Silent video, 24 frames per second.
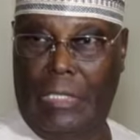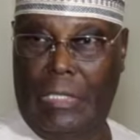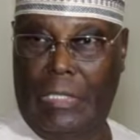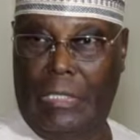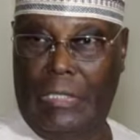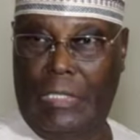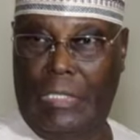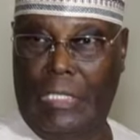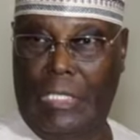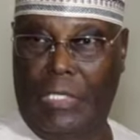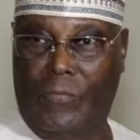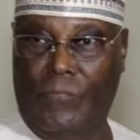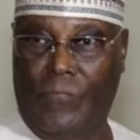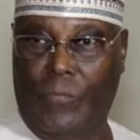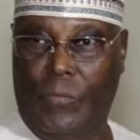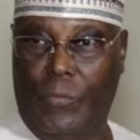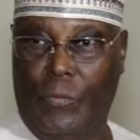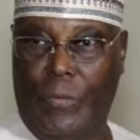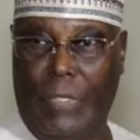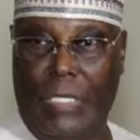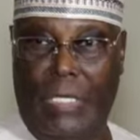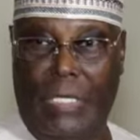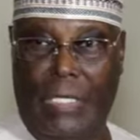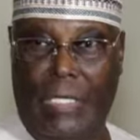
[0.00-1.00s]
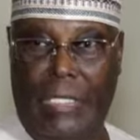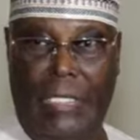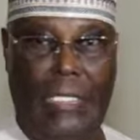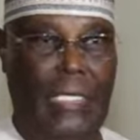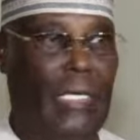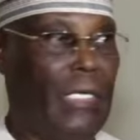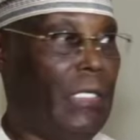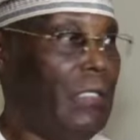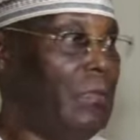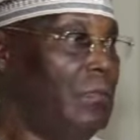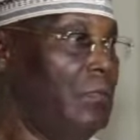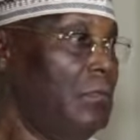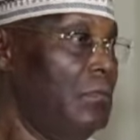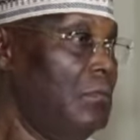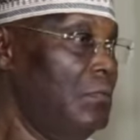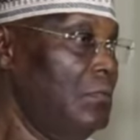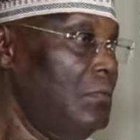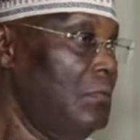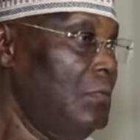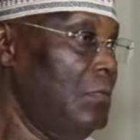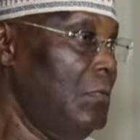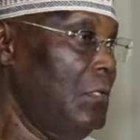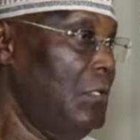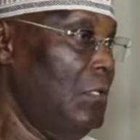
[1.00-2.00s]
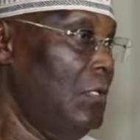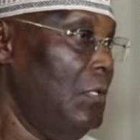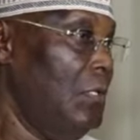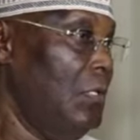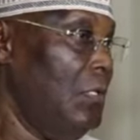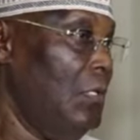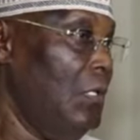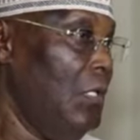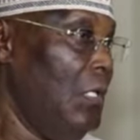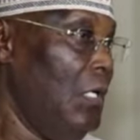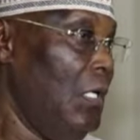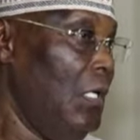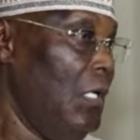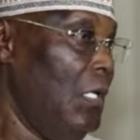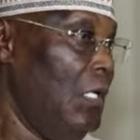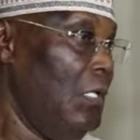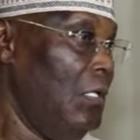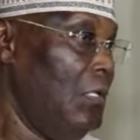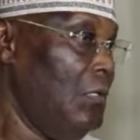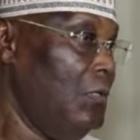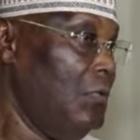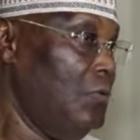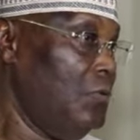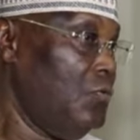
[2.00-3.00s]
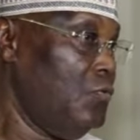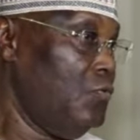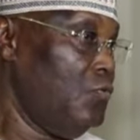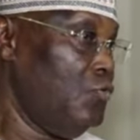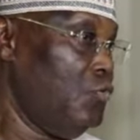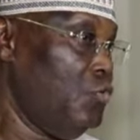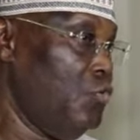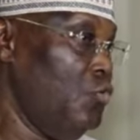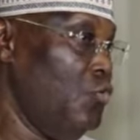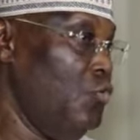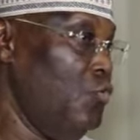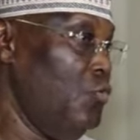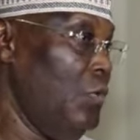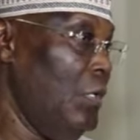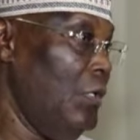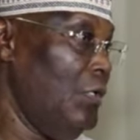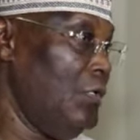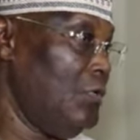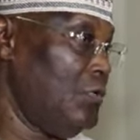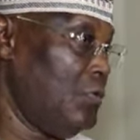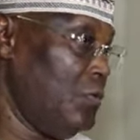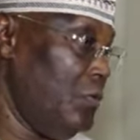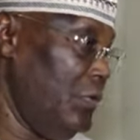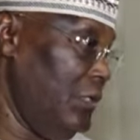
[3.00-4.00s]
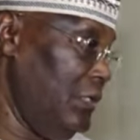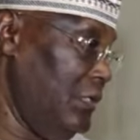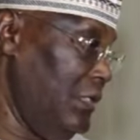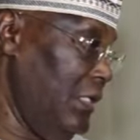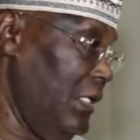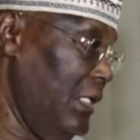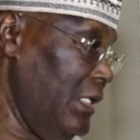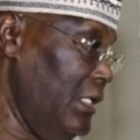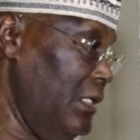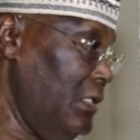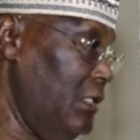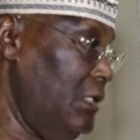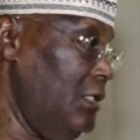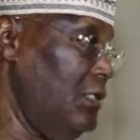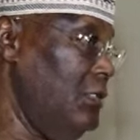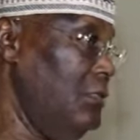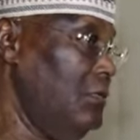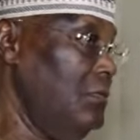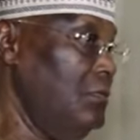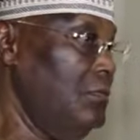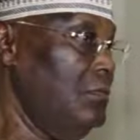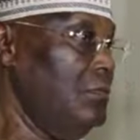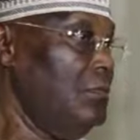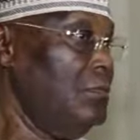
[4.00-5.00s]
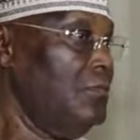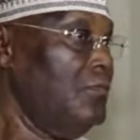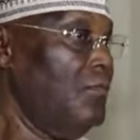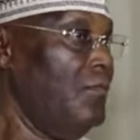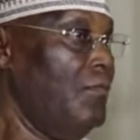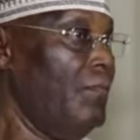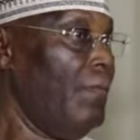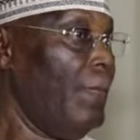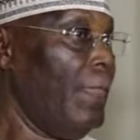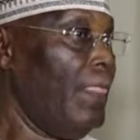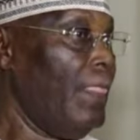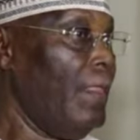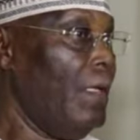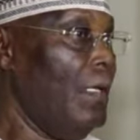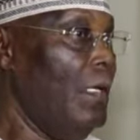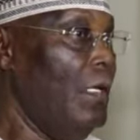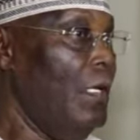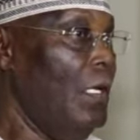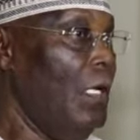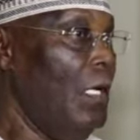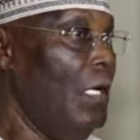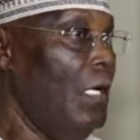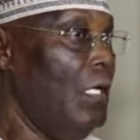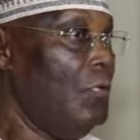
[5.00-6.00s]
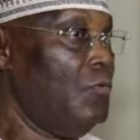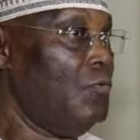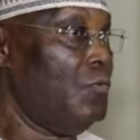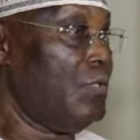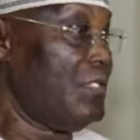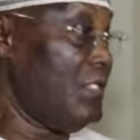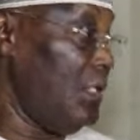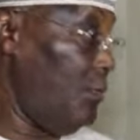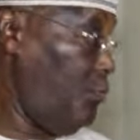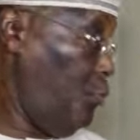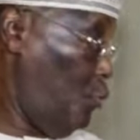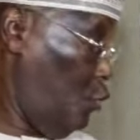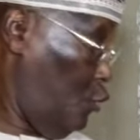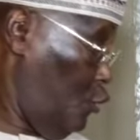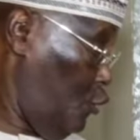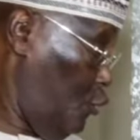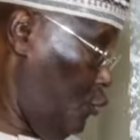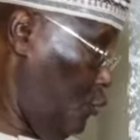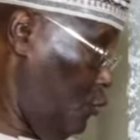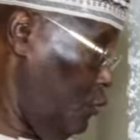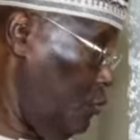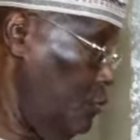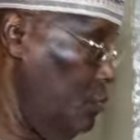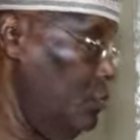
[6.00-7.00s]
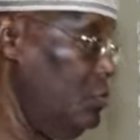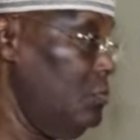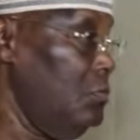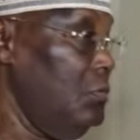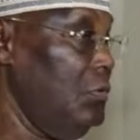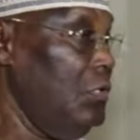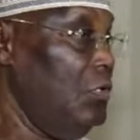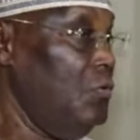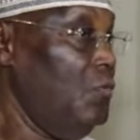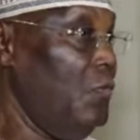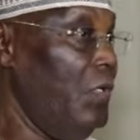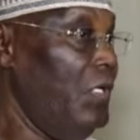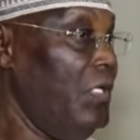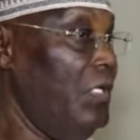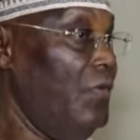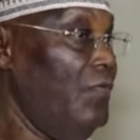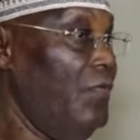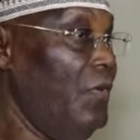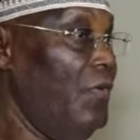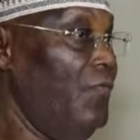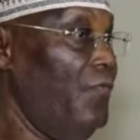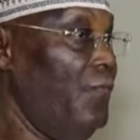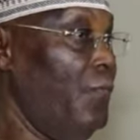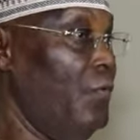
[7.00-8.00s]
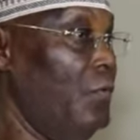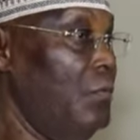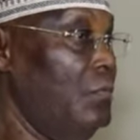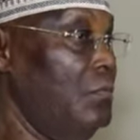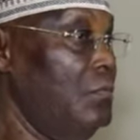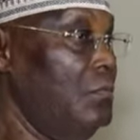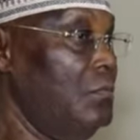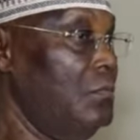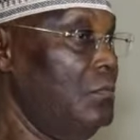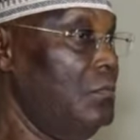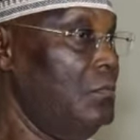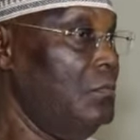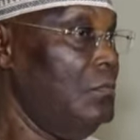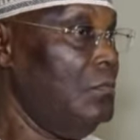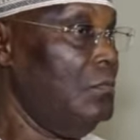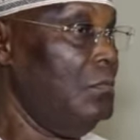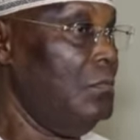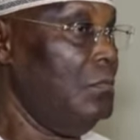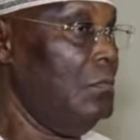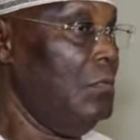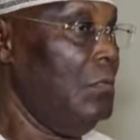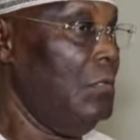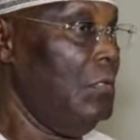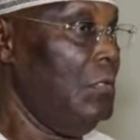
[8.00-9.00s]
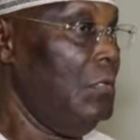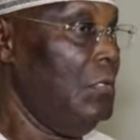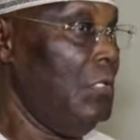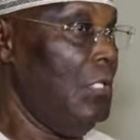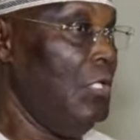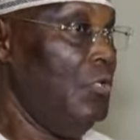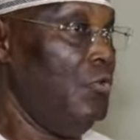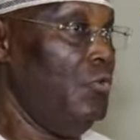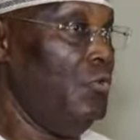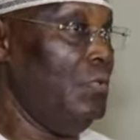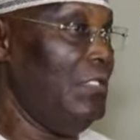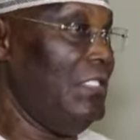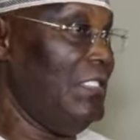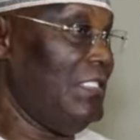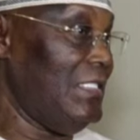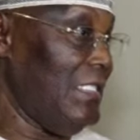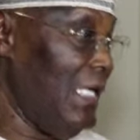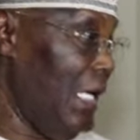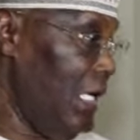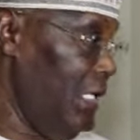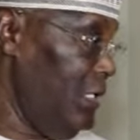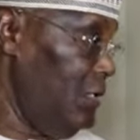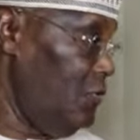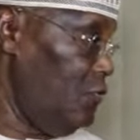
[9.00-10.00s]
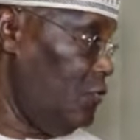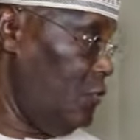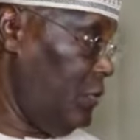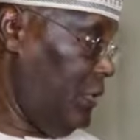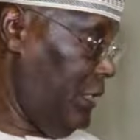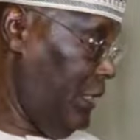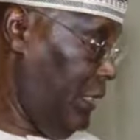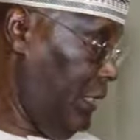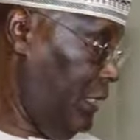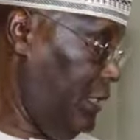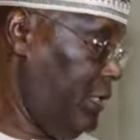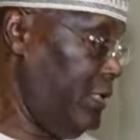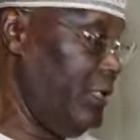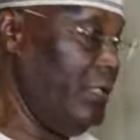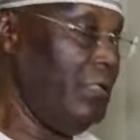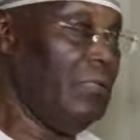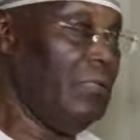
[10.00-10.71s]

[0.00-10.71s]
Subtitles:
Therefore, we are here to show you our solidarity, to support you in whatever form that you decide to take,